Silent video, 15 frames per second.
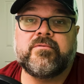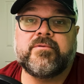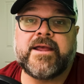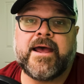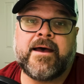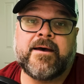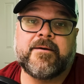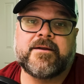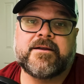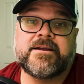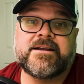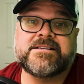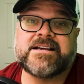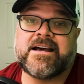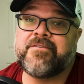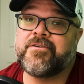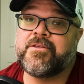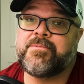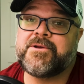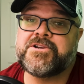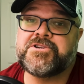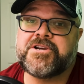yeah, excited for
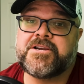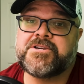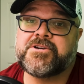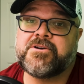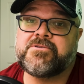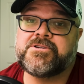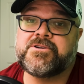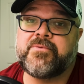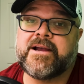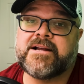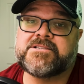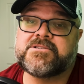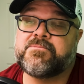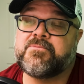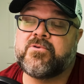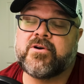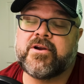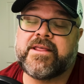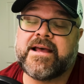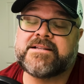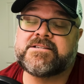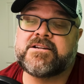the PGA show too. We got some more of
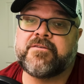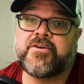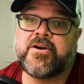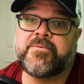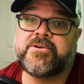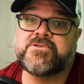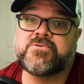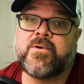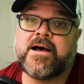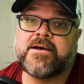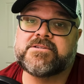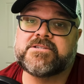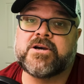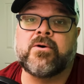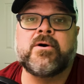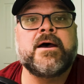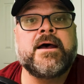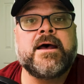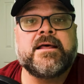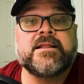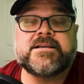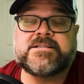that stuff coming as well. So
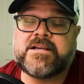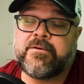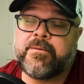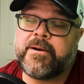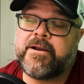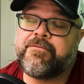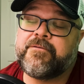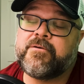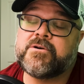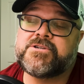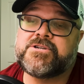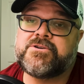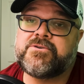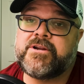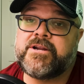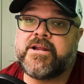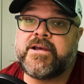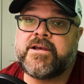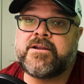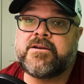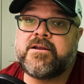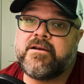thanks everybody for tuning
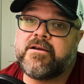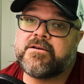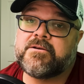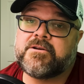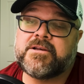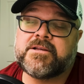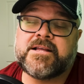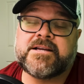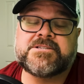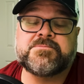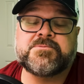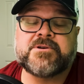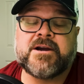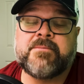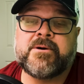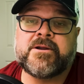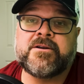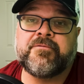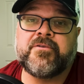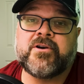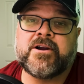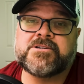in. Click that subscribe button
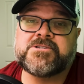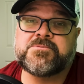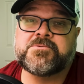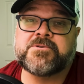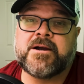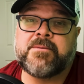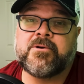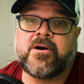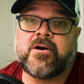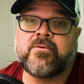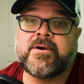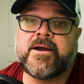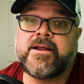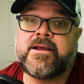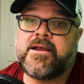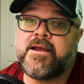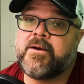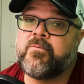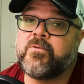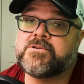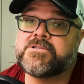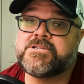if you're not a subscriber already,
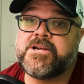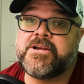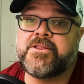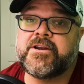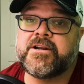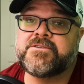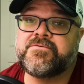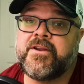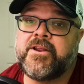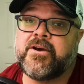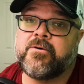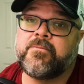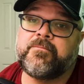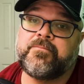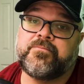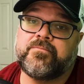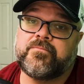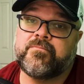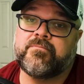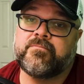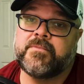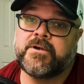and we'll see you in the next video.
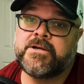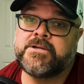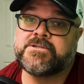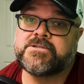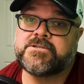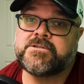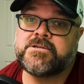Peace.